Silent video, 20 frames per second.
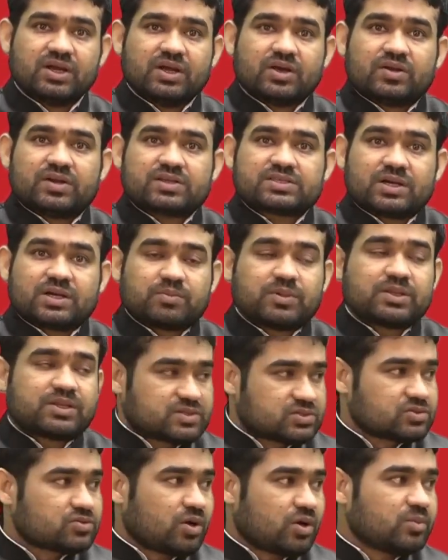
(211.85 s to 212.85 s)
for example
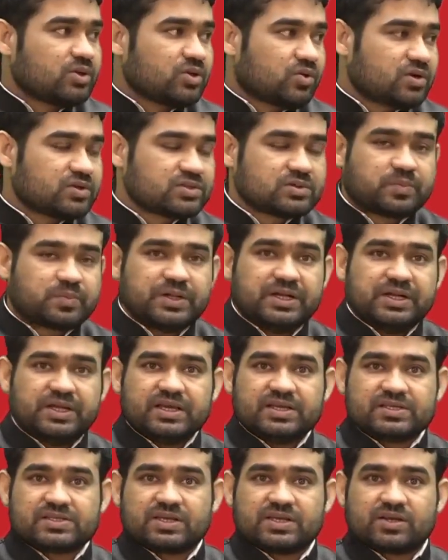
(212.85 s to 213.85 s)
that's normally called as a
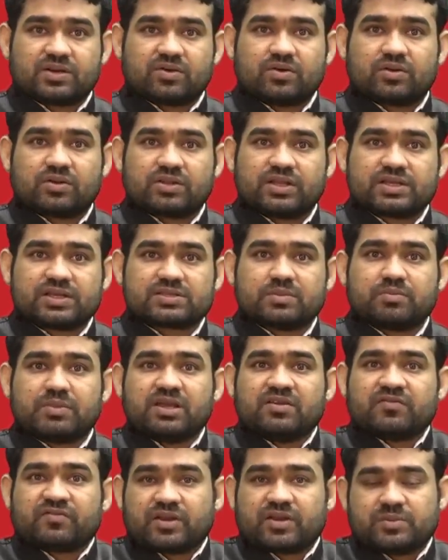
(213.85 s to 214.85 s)
PDAs there or there is a
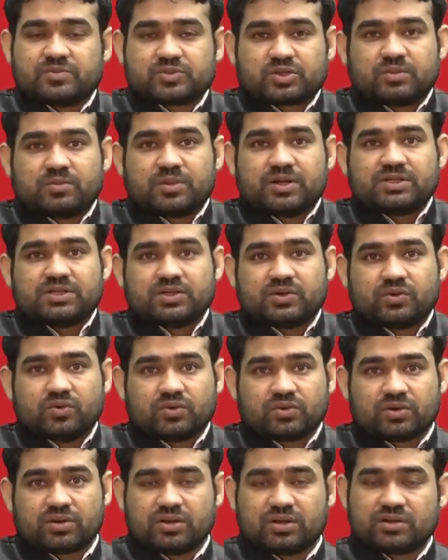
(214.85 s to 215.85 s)
mainframe so the
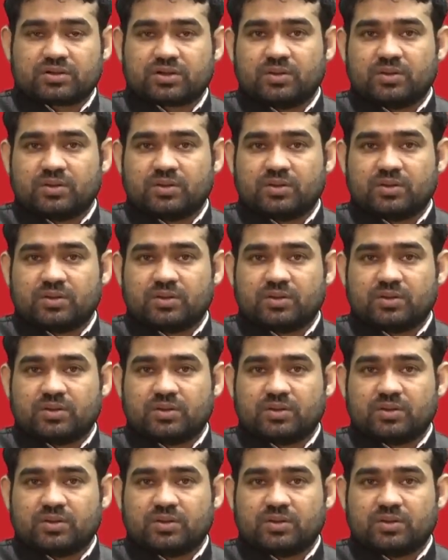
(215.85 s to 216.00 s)
multi-core uh,